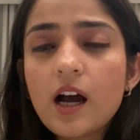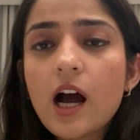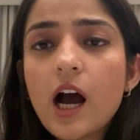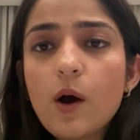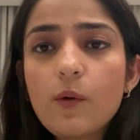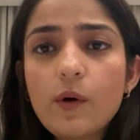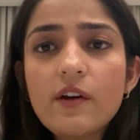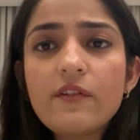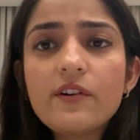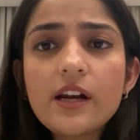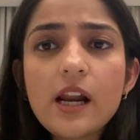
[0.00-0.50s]

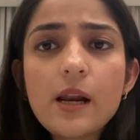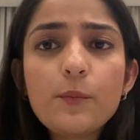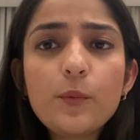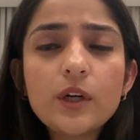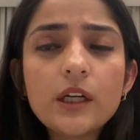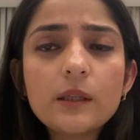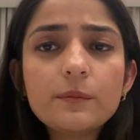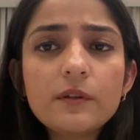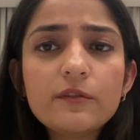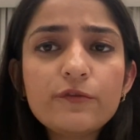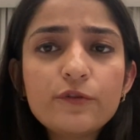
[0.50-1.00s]
However, I'll put
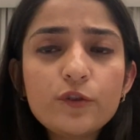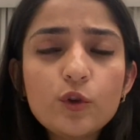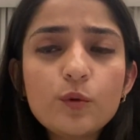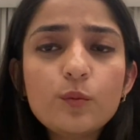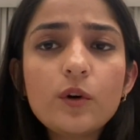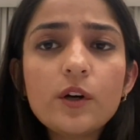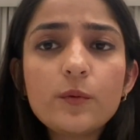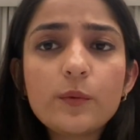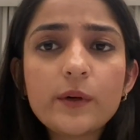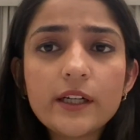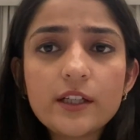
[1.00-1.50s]
up a few
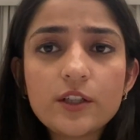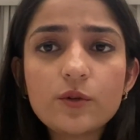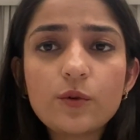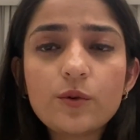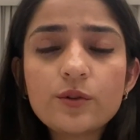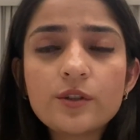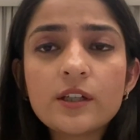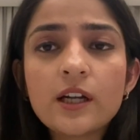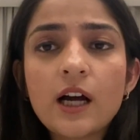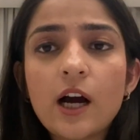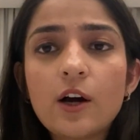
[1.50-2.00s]
more
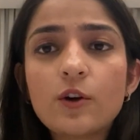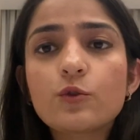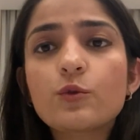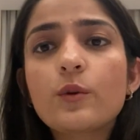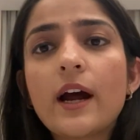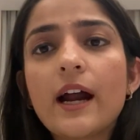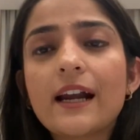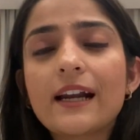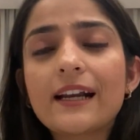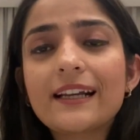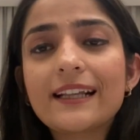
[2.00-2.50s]
videos on how to
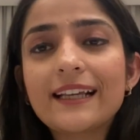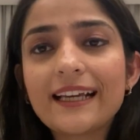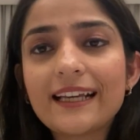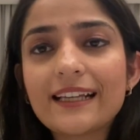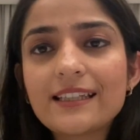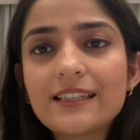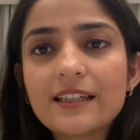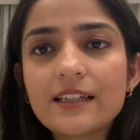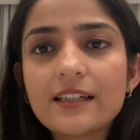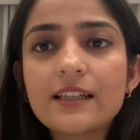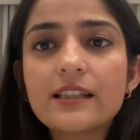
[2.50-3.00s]
handle case
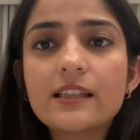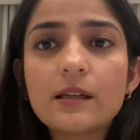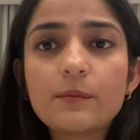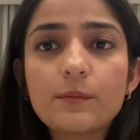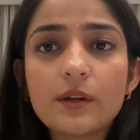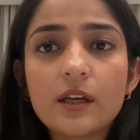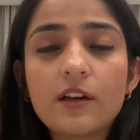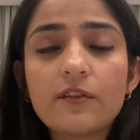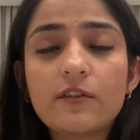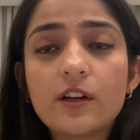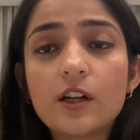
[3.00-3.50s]
studies and
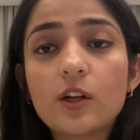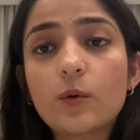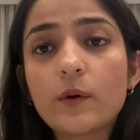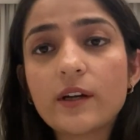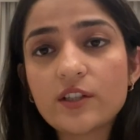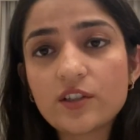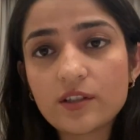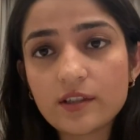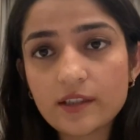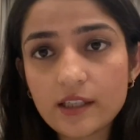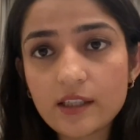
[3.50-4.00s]
behavioral
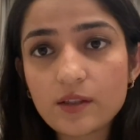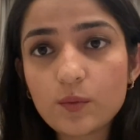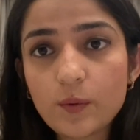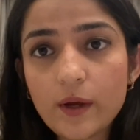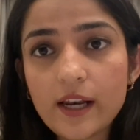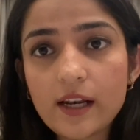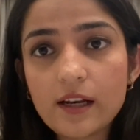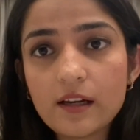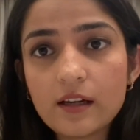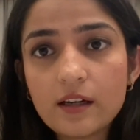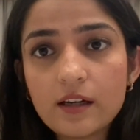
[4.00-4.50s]
questions as
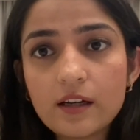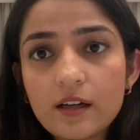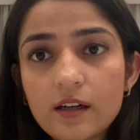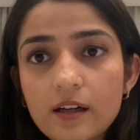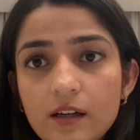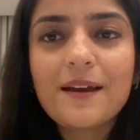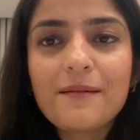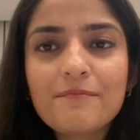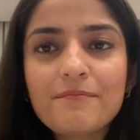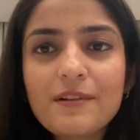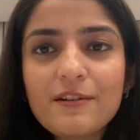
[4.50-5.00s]
well.
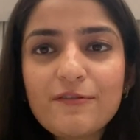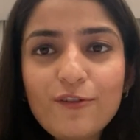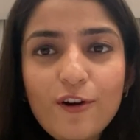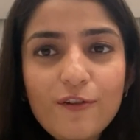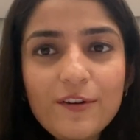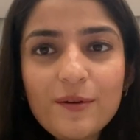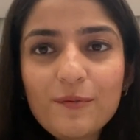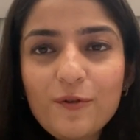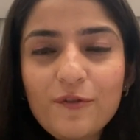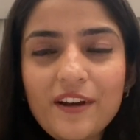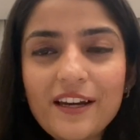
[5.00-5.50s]
Before
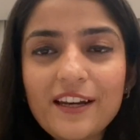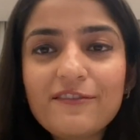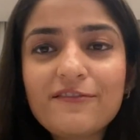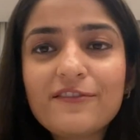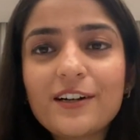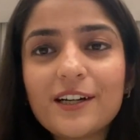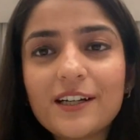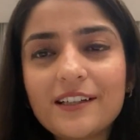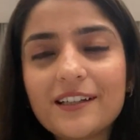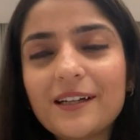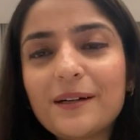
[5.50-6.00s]
we move any
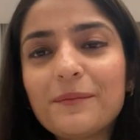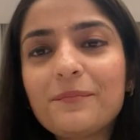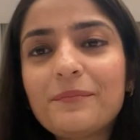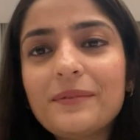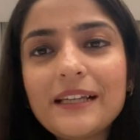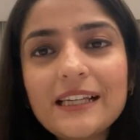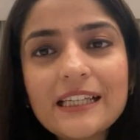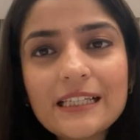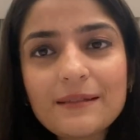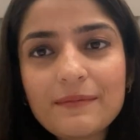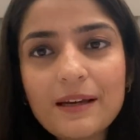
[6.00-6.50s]
further,
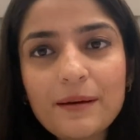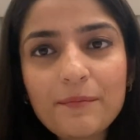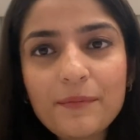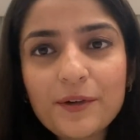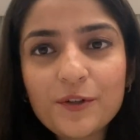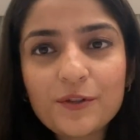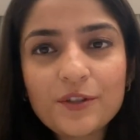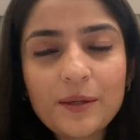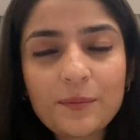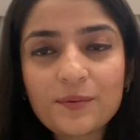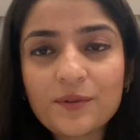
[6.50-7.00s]
please remember
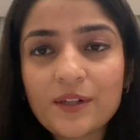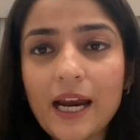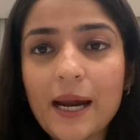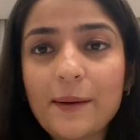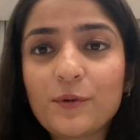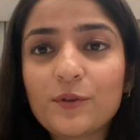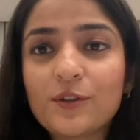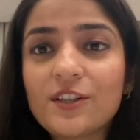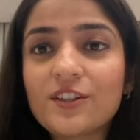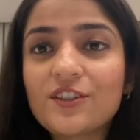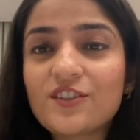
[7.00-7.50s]
to
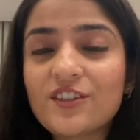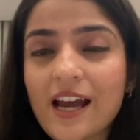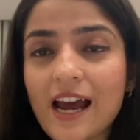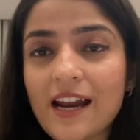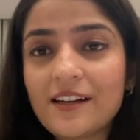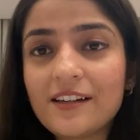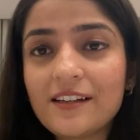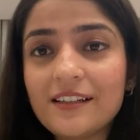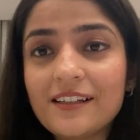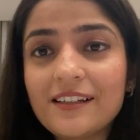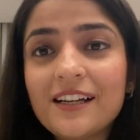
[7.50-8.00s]
subscribe to this
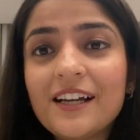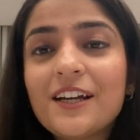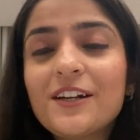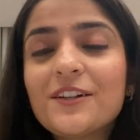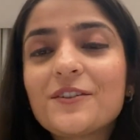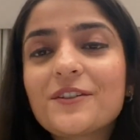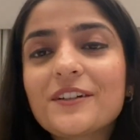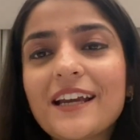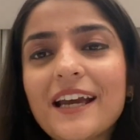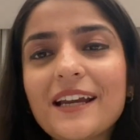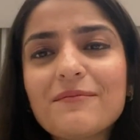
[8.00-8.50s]
channel
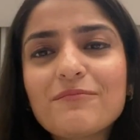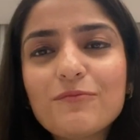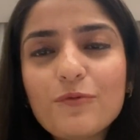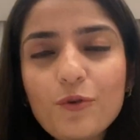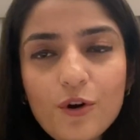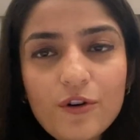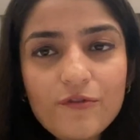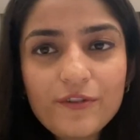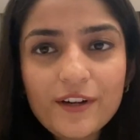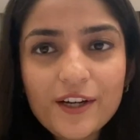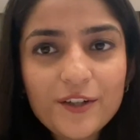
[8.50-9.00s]
to get
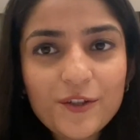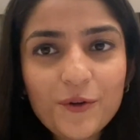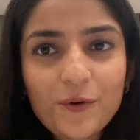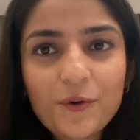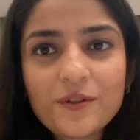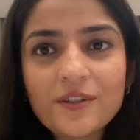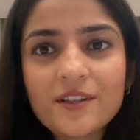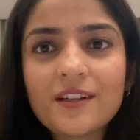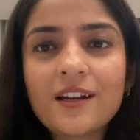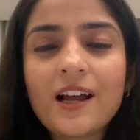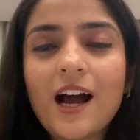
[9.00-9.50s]
more
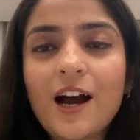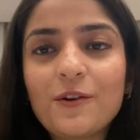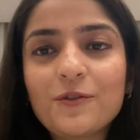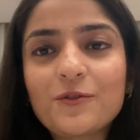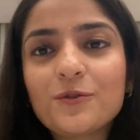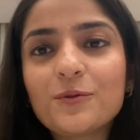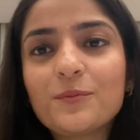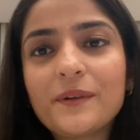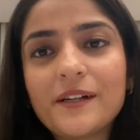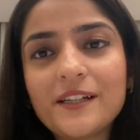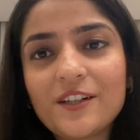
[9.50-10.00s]
videos on how
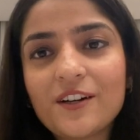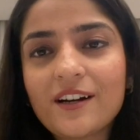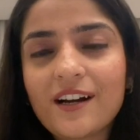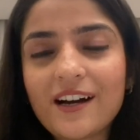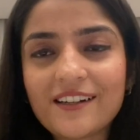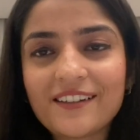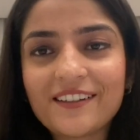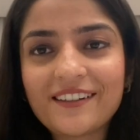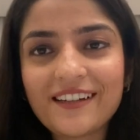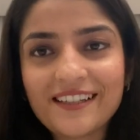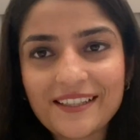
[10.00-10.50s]
to build your
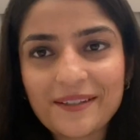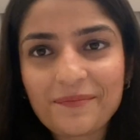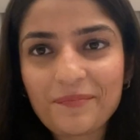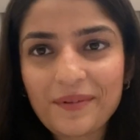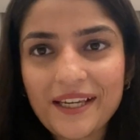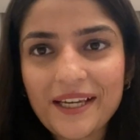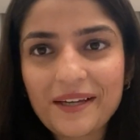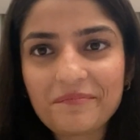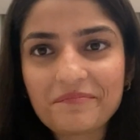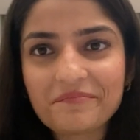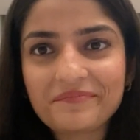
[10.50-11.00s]
career as a
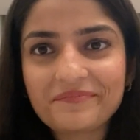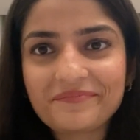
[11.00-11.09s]
PM.